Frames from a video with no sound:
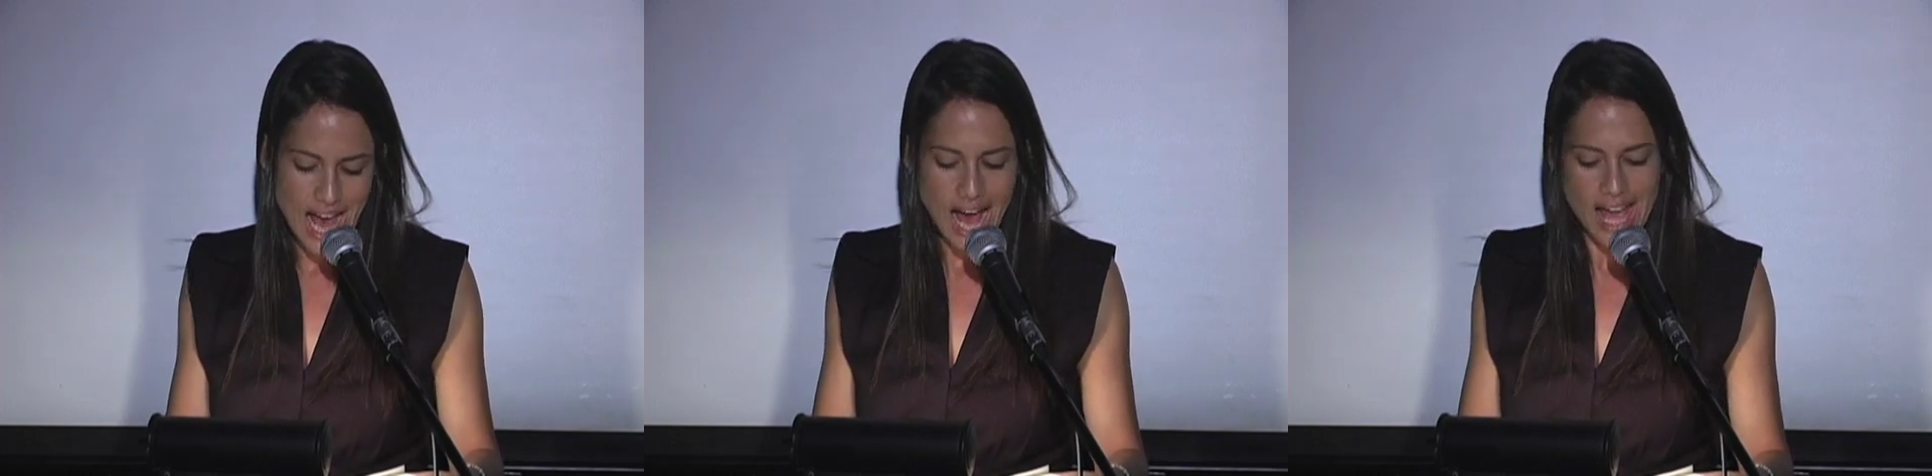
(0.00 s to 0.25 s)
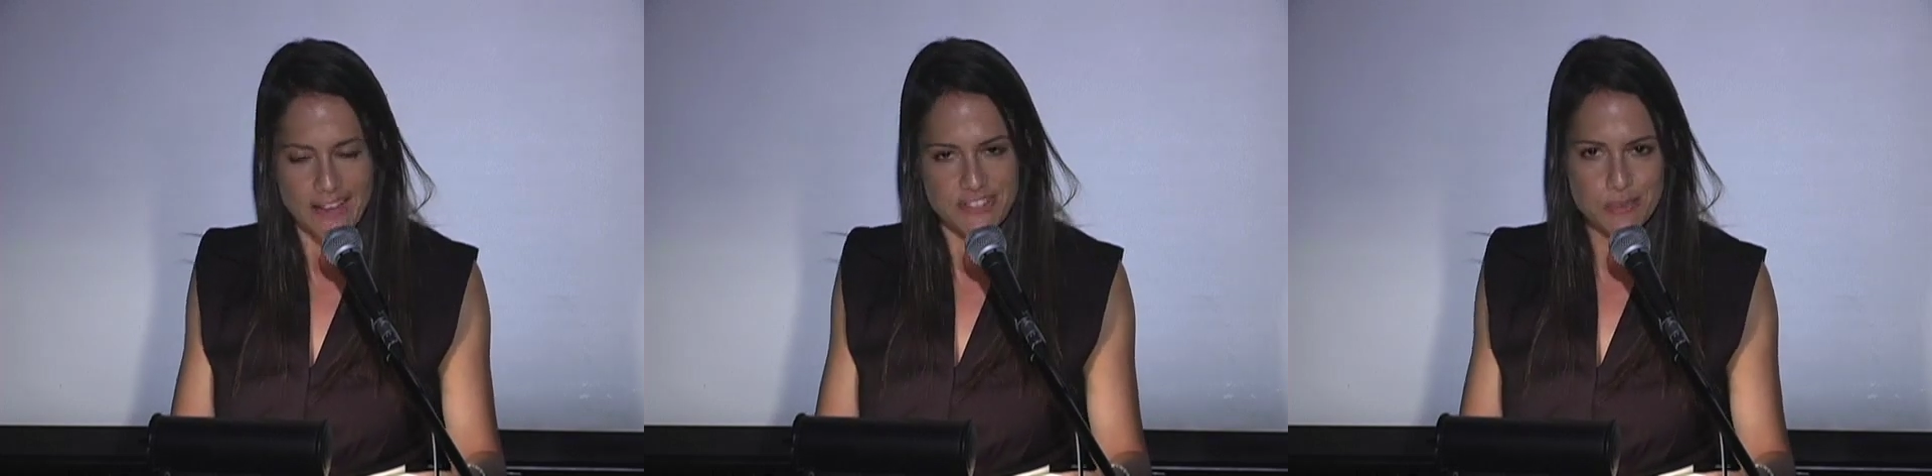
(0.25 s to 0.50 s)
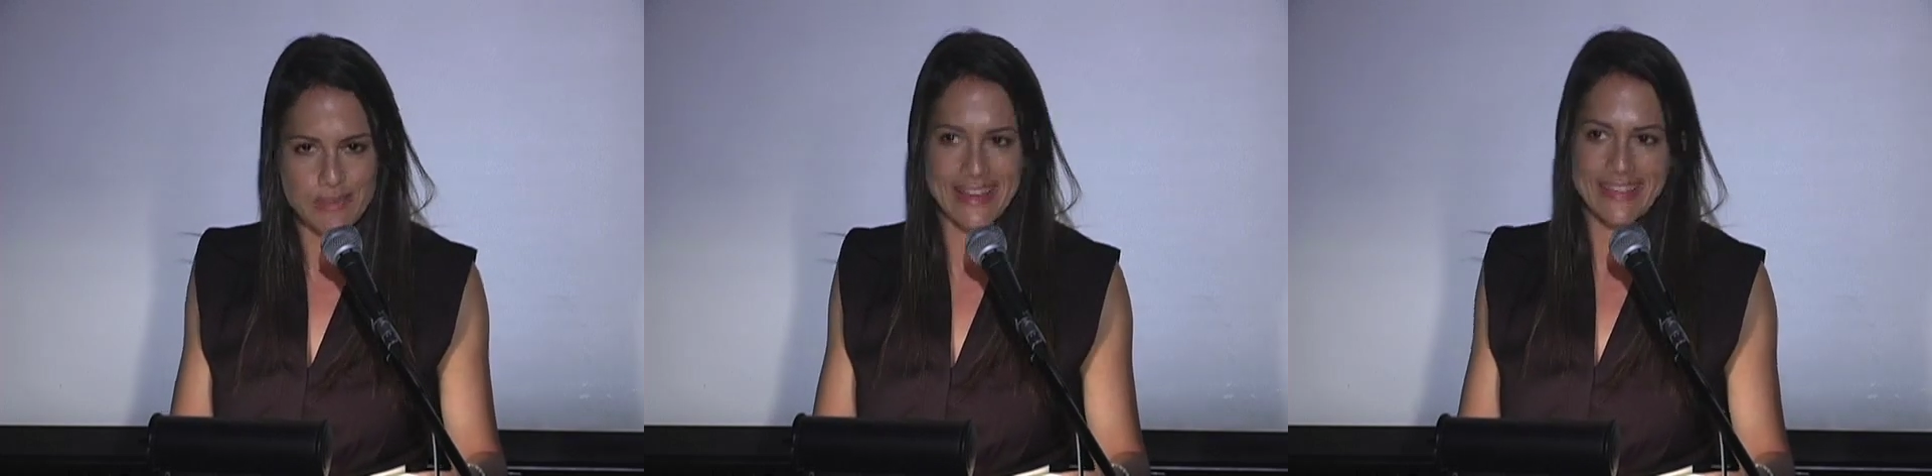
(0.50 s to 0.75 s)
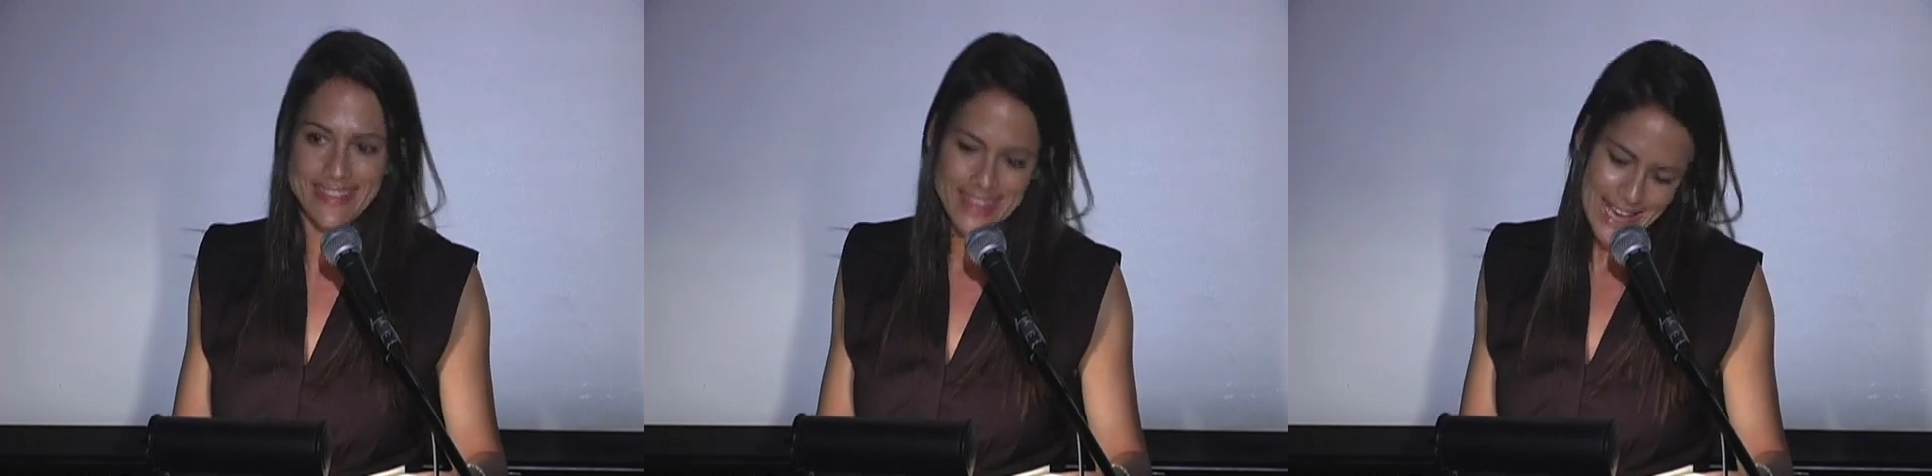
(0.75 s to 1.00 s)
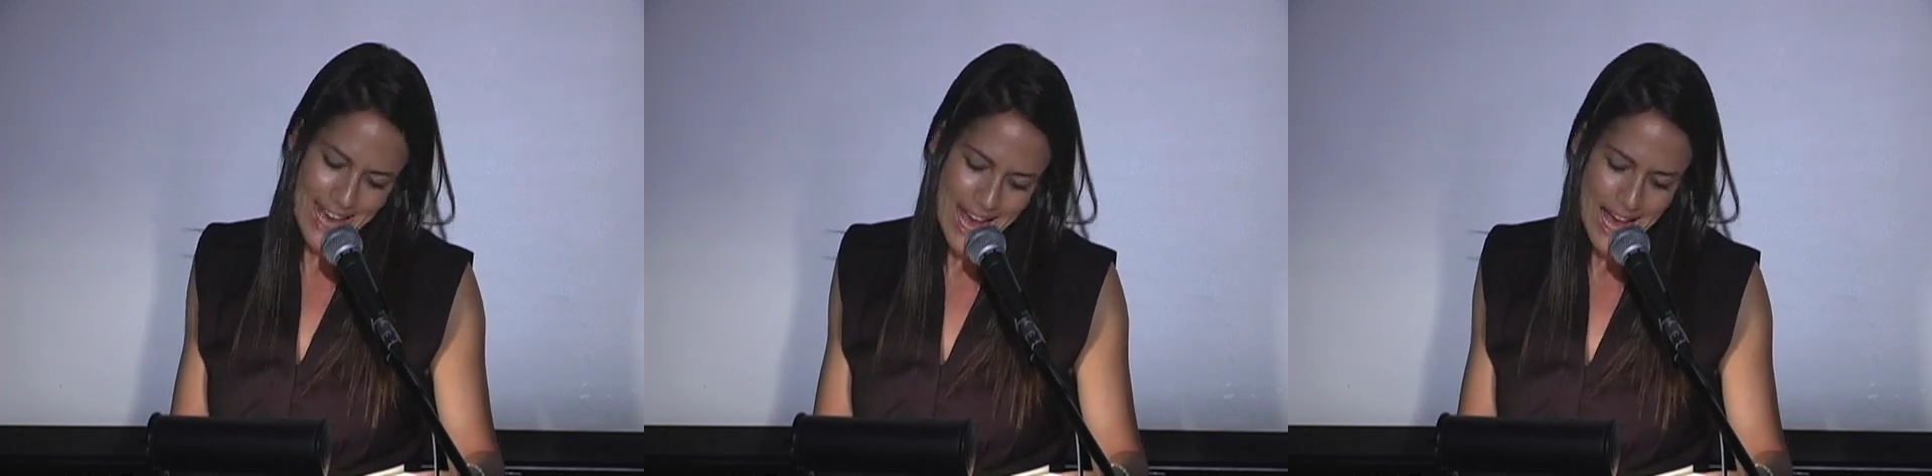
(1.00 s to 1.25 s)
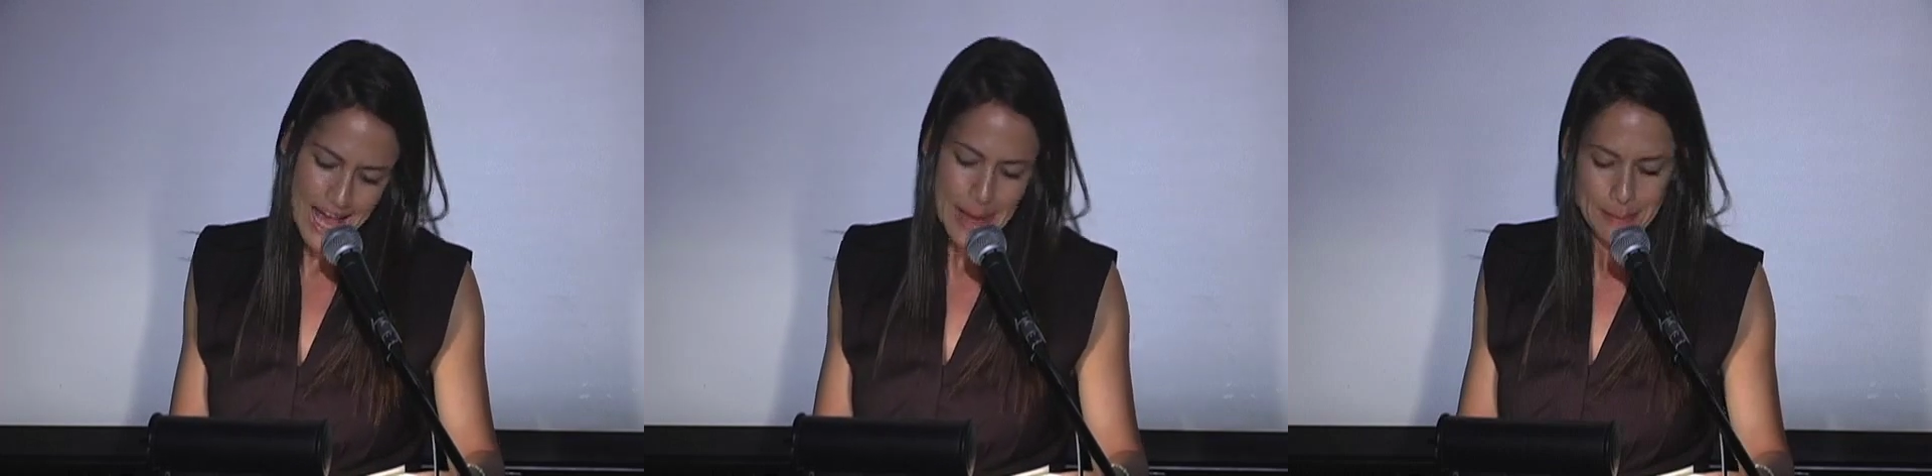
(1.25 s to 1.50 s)
I have to make the
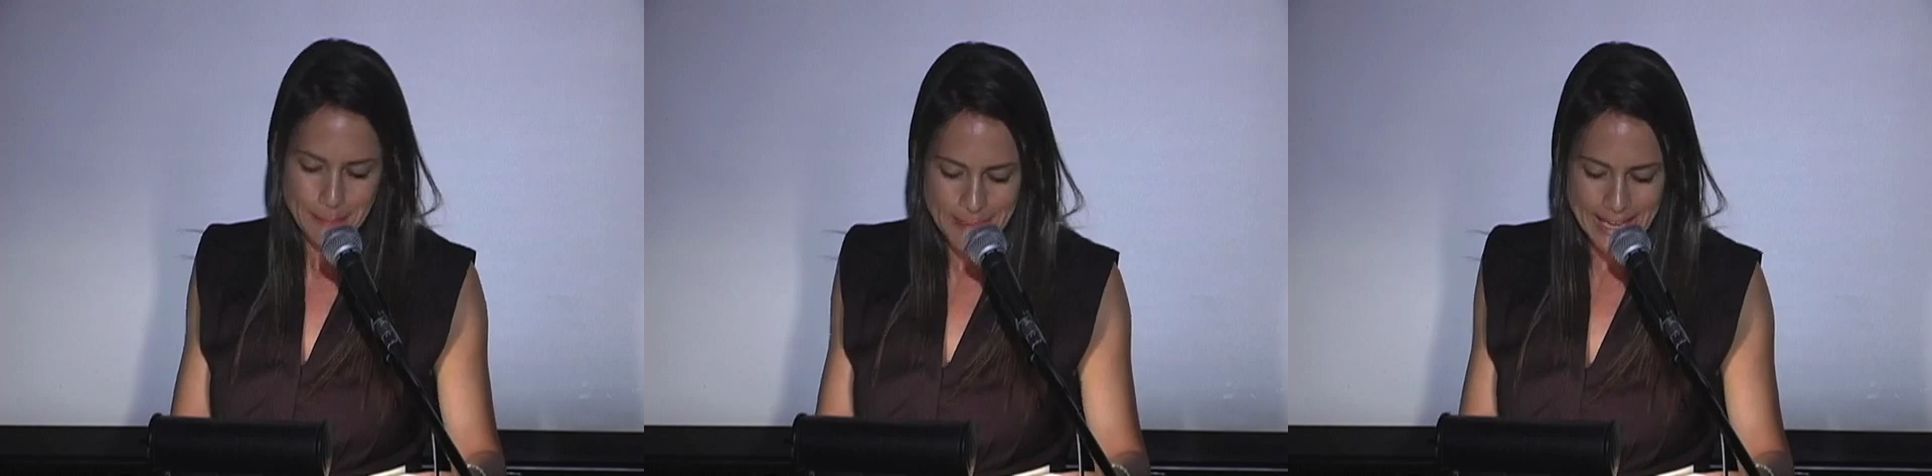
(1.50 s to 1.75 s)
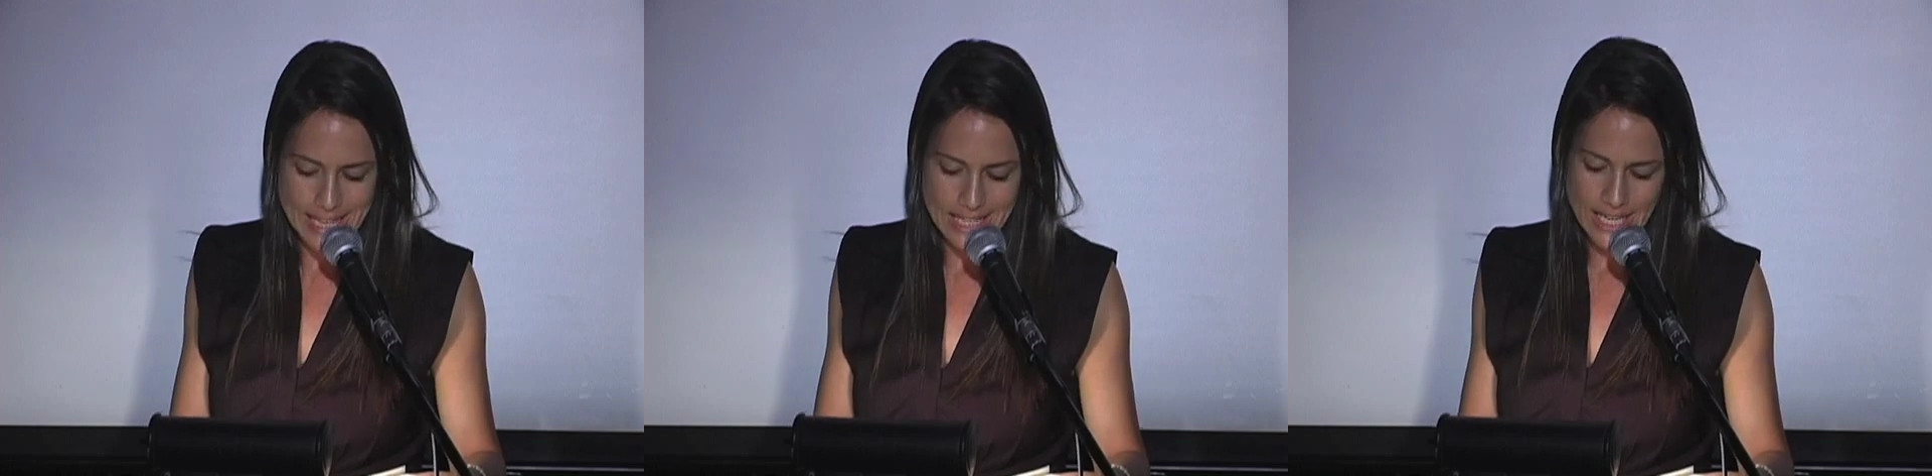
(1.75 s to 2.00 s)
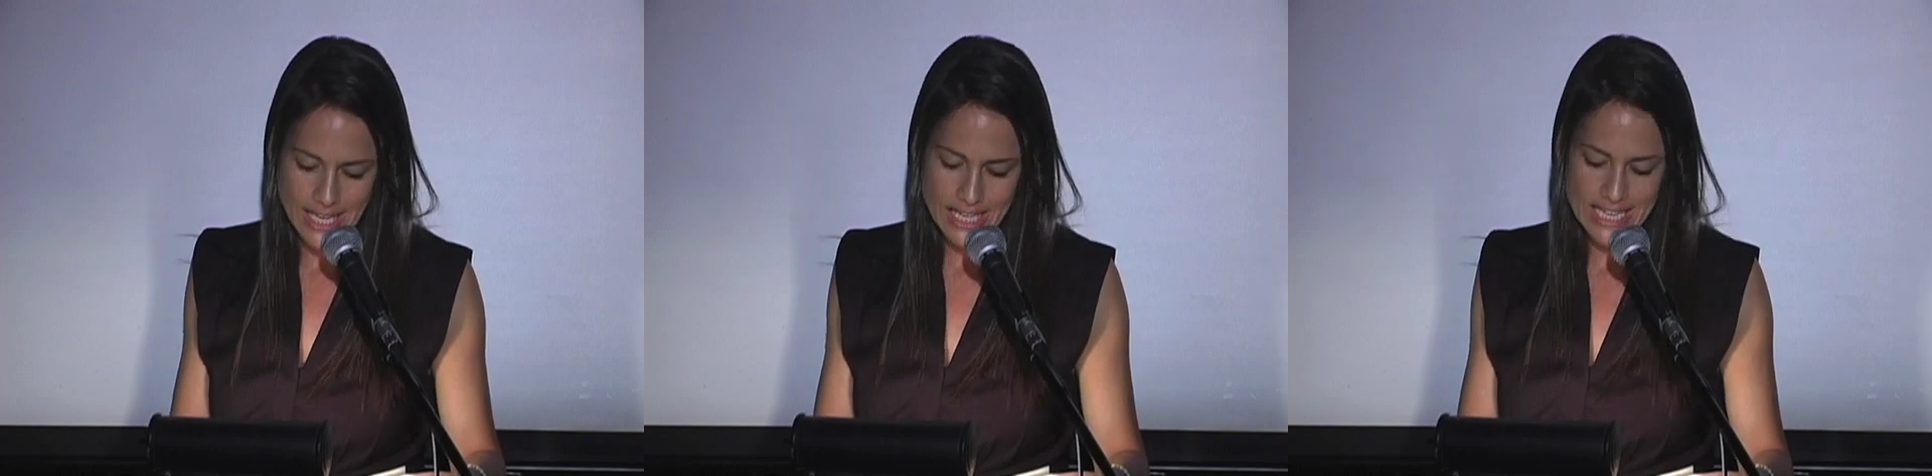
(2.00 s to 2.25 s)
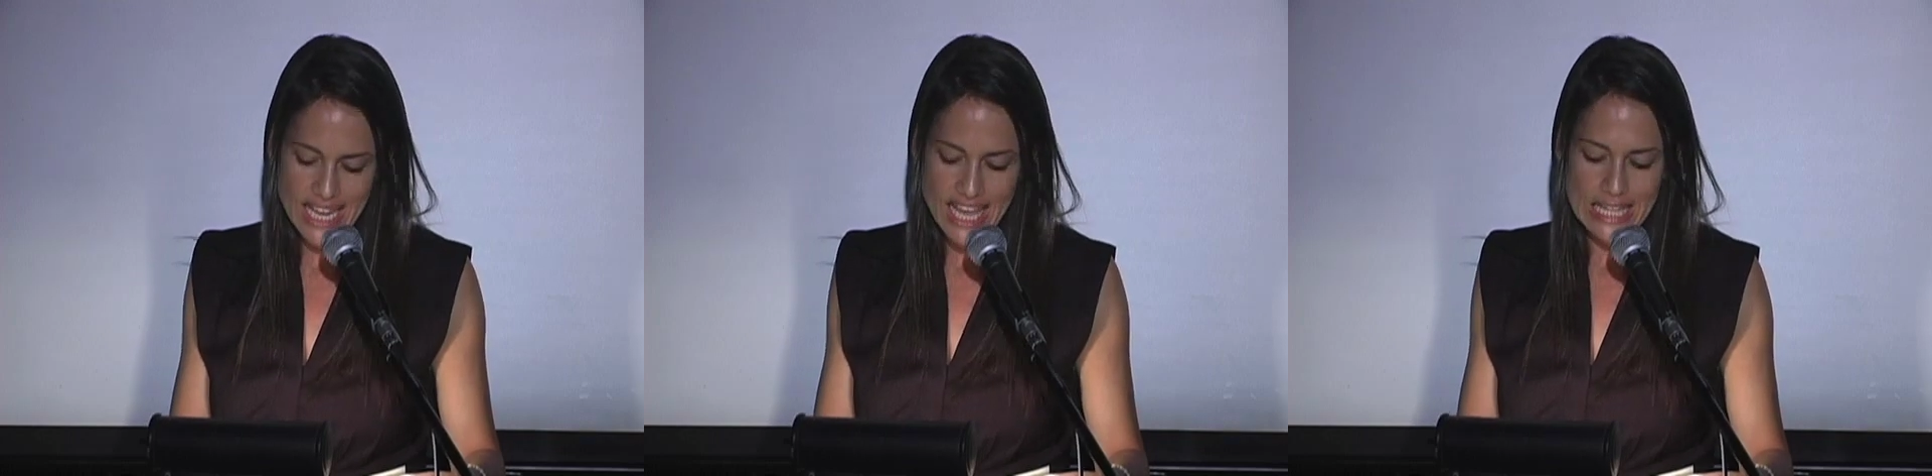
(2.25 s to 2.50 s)
guy, my client,